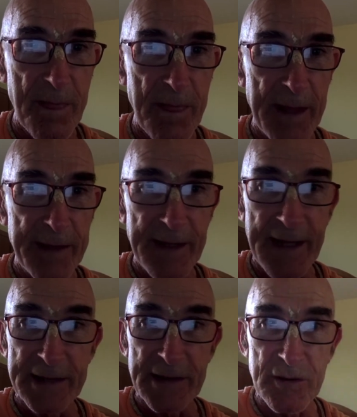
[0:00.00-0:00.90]
and the
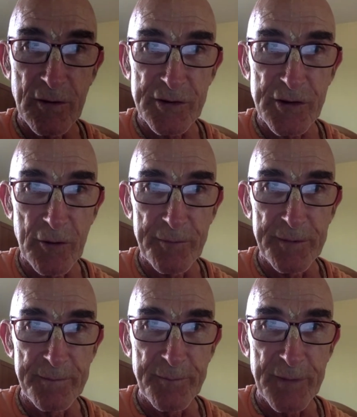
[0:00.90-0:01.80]
exit doors
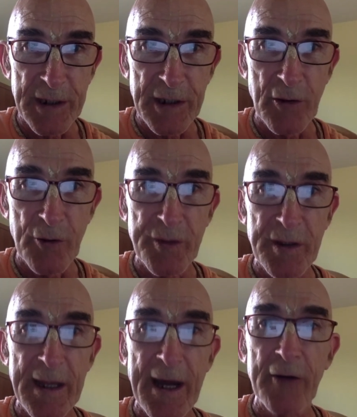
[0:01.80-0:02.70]
opened, he heard the
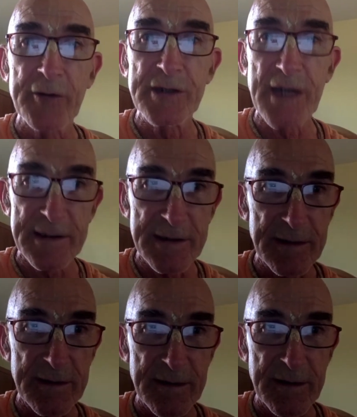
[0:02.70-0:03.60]
loud
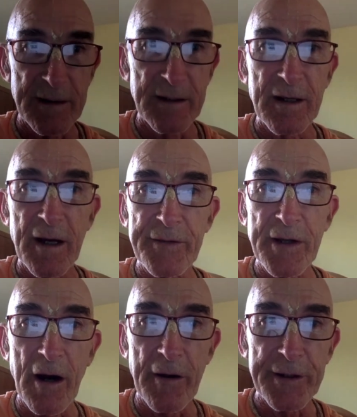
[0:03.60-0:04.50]
chanting of the
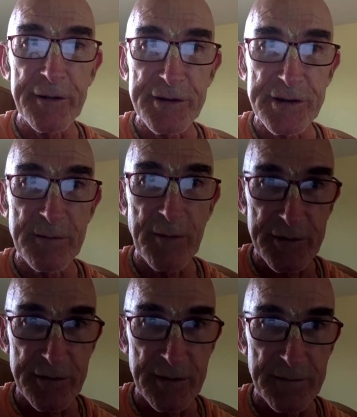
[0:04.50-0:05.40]
Hare Krishna
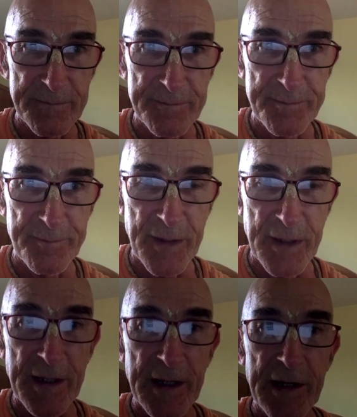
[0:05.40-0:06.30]
mantra.
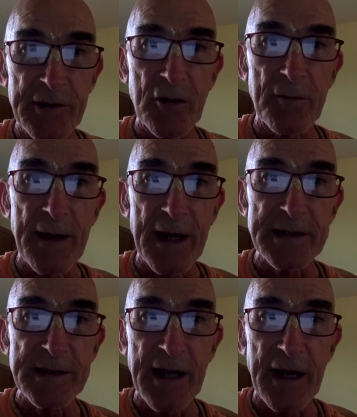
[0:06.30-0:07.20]
Can you
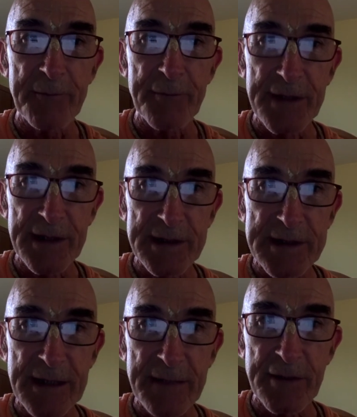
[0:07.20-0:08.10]
imagine how pleased
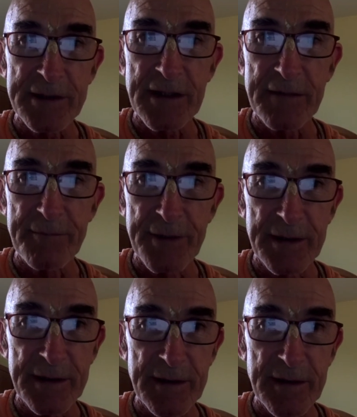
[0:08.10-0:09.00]
he must have
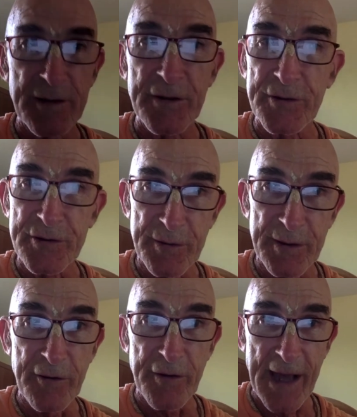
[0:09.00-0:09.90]
been to
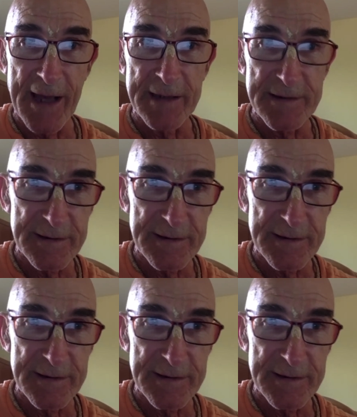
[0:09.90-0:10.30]
hear that?